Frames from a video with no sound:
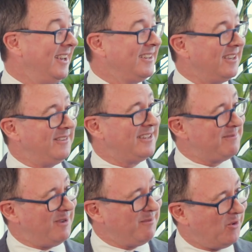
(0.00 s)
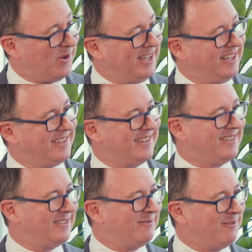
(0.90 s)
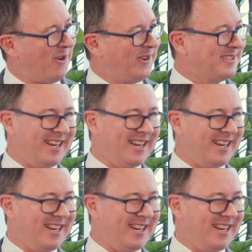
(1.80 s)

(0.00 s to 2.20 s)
Okay. So this is my point, is that virus